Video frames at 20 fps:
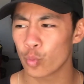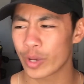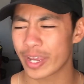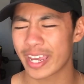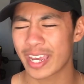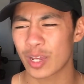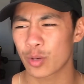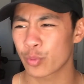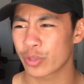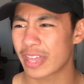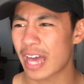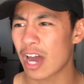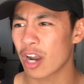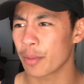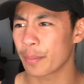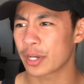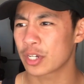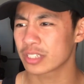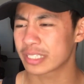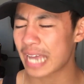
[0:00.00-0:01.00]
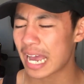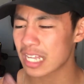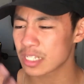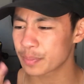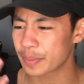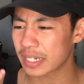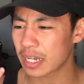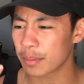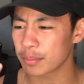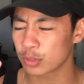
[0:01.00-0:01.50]
weird without it because it
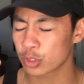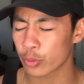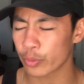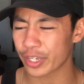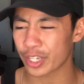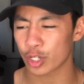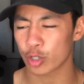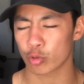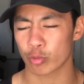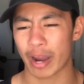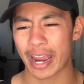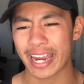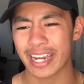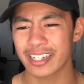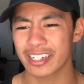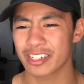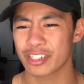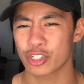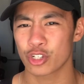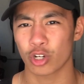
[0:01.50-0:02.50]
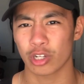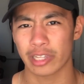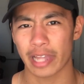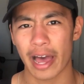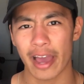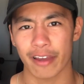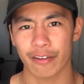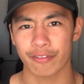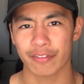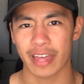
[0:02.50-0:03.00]
has become so ingrained into your
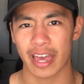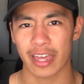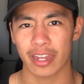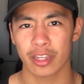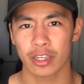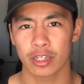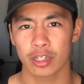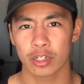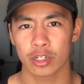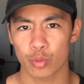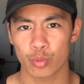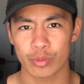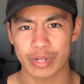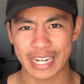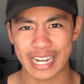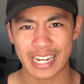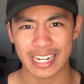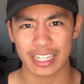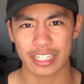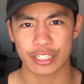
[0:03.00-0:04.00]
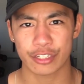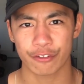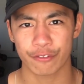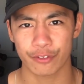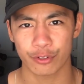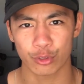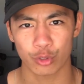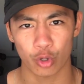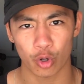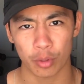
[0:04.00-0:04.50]
life that you need it to
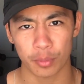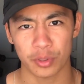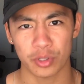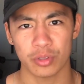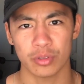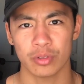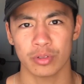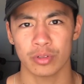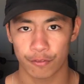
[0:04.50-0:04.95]
feel normal.